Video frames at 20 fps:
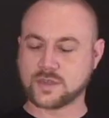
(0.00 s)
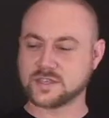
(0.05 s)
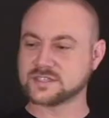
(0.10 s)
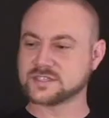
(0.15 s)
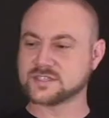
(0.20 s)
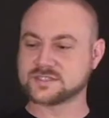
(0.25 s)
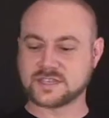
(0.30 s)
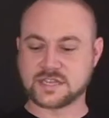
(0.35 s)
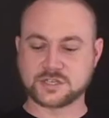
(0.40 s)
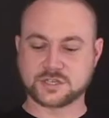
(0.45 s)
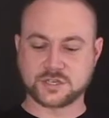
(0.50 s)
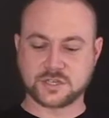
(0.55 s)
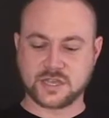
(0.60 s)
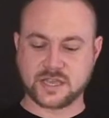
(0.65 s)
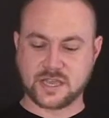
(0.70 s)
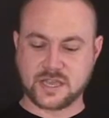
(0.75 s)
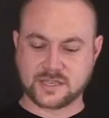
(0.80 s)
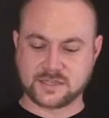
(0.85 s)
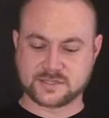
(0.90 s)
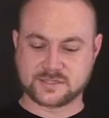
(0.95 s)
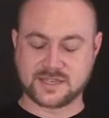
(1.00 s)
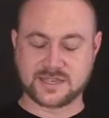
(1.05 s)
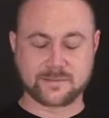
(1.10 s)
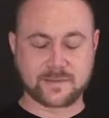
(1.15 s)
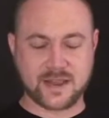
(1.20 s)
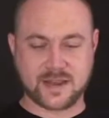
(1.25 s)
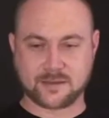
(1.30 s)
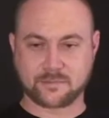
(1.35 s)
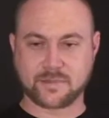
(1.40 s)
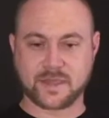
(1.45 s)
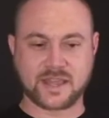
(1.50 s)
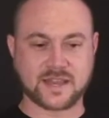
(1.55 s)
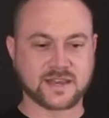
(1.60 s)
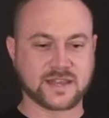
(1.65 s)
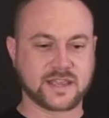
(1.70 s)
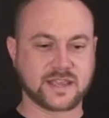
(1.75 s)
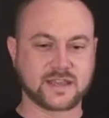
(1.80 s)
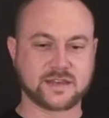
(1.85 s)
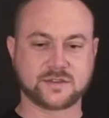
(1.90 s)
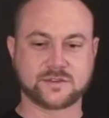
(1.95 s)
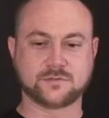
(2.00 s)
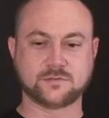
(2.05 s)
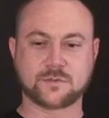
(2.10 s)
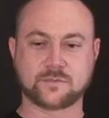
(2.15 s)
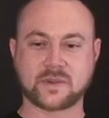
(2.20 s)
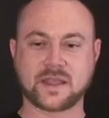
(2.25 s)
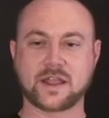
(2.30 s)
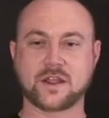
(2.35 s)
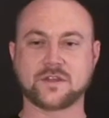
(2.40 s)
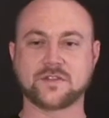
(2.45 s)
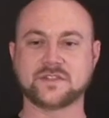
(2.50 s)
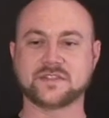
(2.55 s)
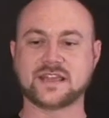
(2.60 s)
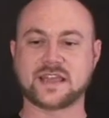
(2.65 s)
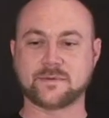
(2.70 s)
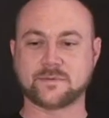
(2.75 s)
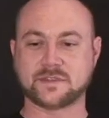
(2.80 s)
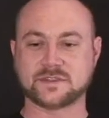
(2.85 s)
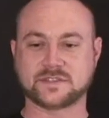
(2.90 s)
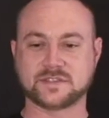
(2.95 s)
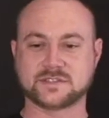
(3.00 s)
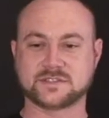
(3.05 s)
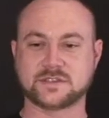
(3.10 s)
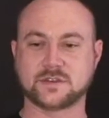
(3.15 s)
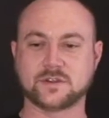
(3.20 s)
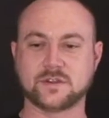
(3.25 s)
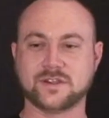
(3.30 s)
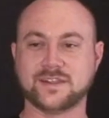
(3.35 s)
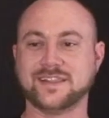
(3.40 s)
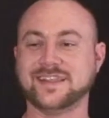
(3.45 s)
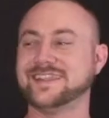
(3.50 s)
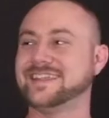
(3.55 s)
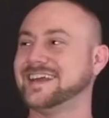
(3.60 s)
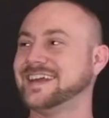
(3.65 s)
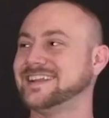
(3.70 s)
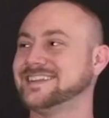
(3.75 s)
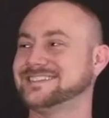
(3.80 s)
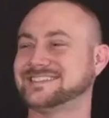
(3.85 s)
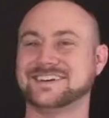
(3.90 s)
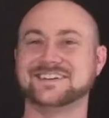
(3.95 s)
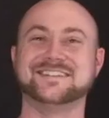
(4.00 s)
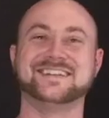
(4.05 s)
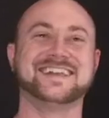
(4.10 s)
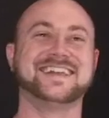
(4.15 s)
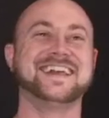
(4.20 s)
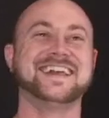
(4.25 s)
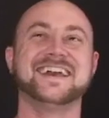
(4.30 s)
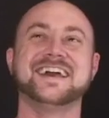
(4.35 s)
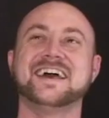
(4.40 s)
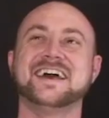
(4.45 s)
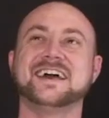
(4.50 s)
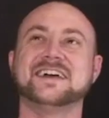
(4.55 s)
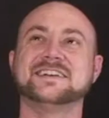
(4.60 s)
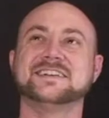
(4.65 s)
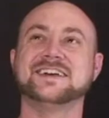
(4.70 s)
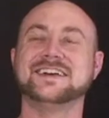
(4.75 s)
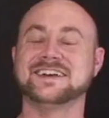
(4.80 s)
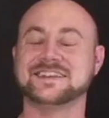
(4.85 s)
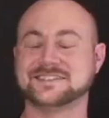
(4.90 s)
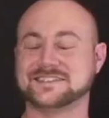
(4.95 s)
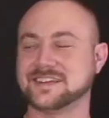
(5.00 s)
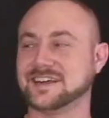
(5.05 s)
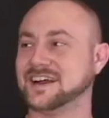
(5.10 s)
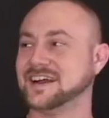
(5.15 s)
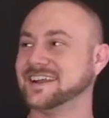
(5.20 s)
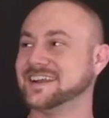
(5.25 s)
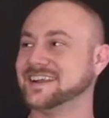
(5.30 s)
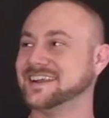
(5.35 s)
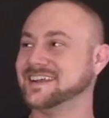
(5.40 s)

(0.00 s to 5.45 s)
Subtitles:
it is essentially a cinematic band-aid to repair the damage that Sony has done.